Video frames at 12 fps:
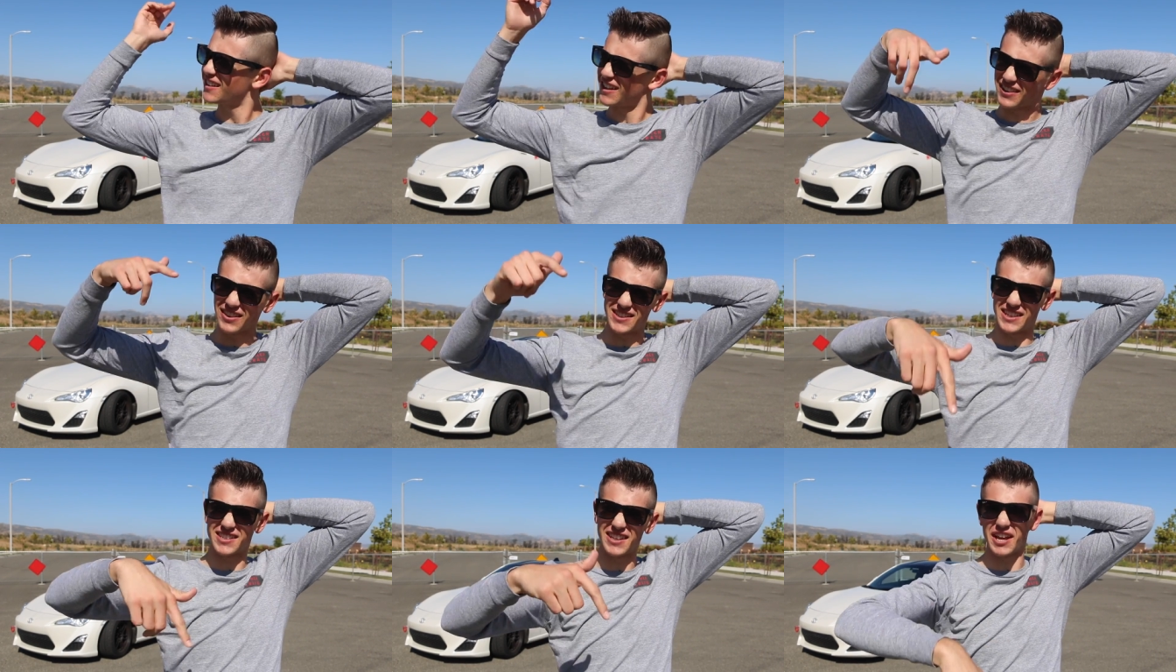Like the
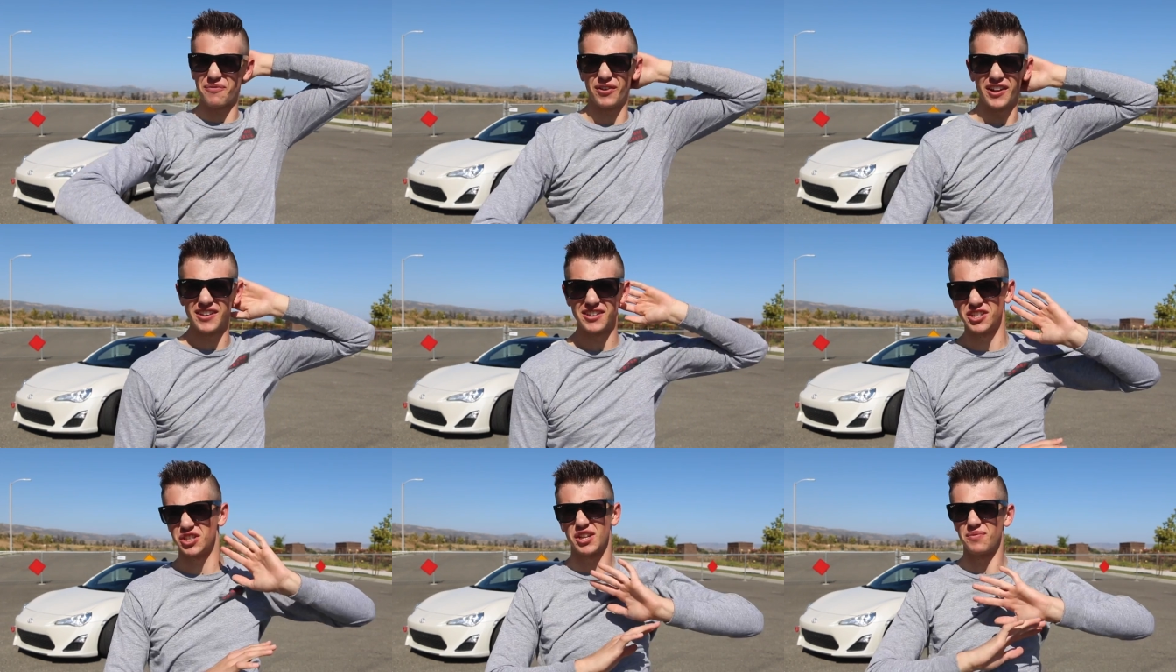dislike button
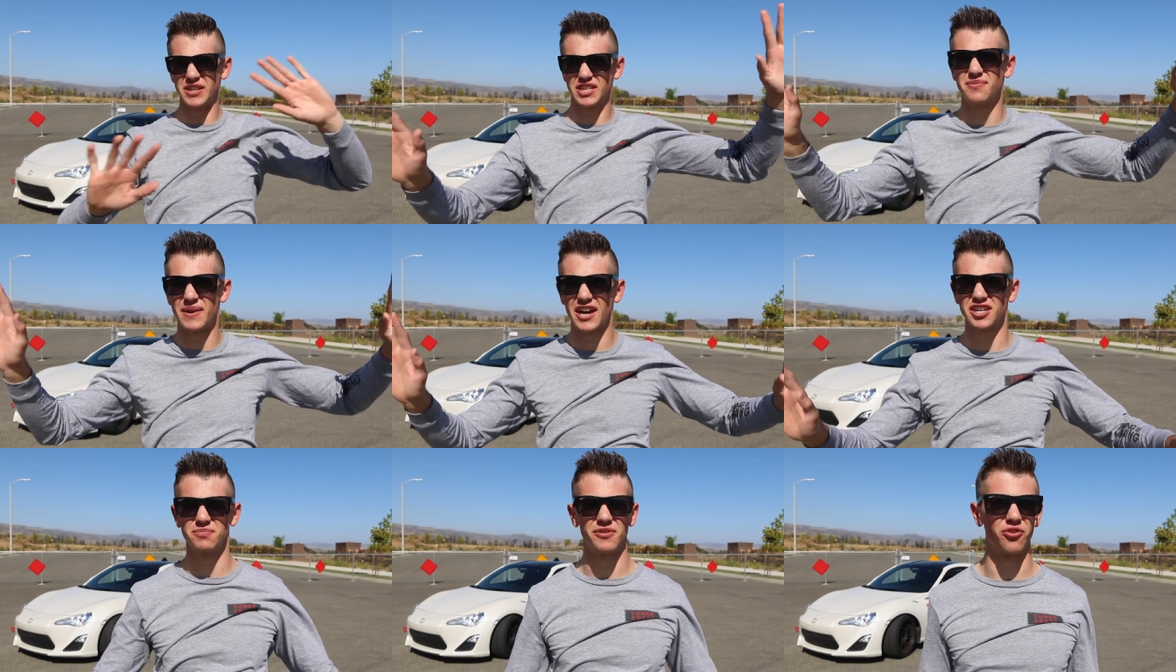is just gonna be
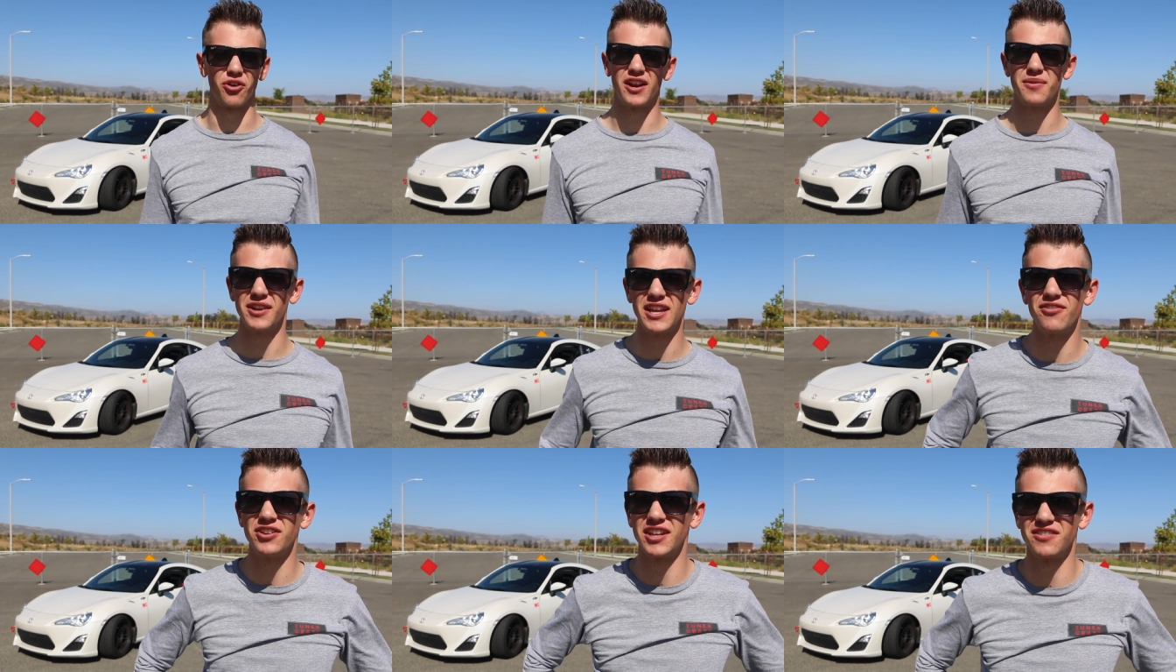smashed before anybody
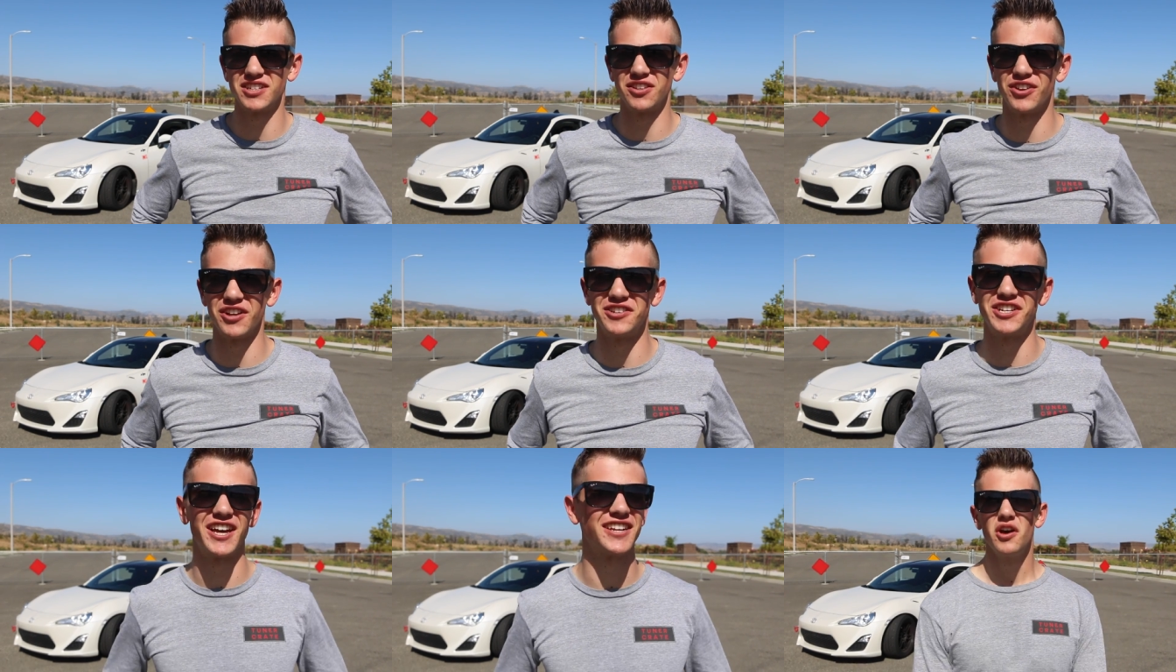even gives this video a
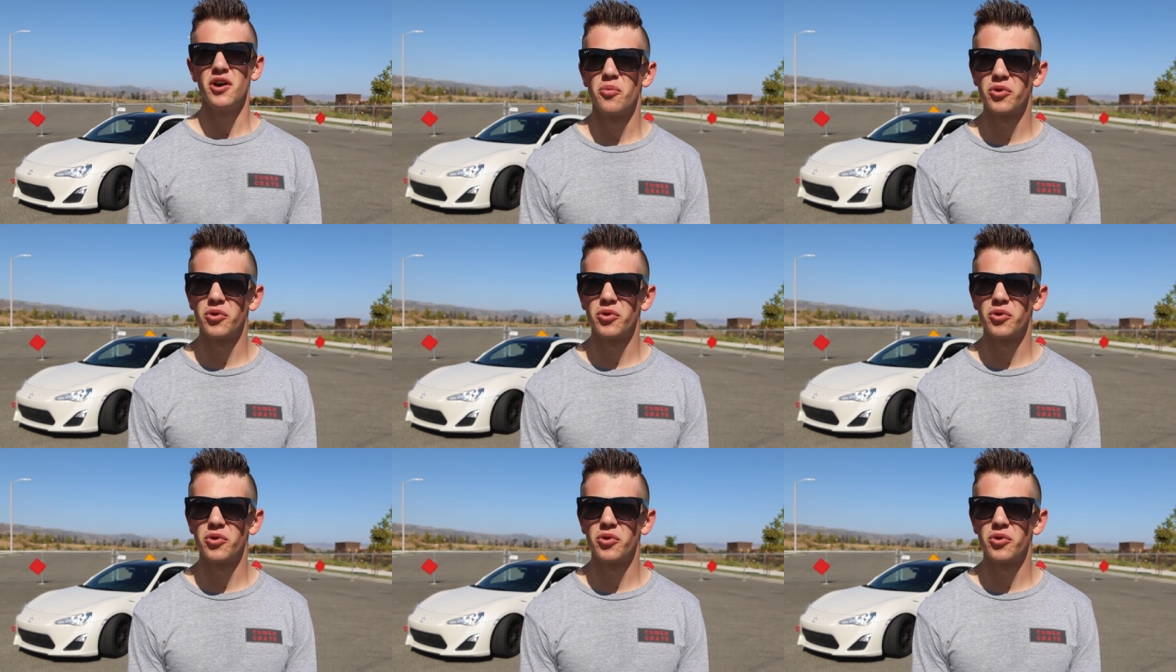chance.